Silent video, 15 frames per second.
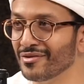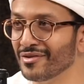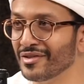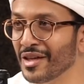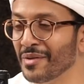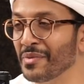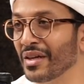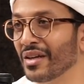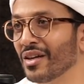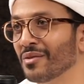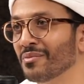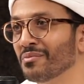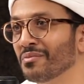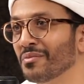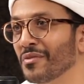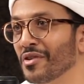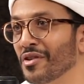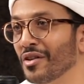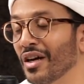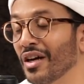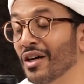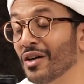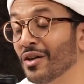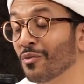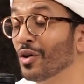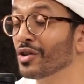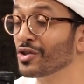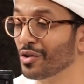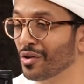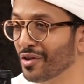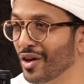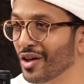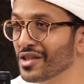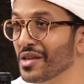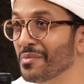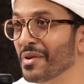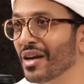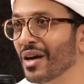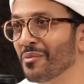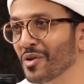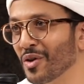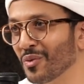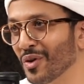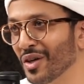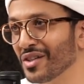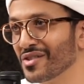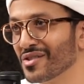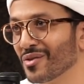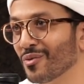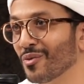they become, watch your thoughts, they become your words.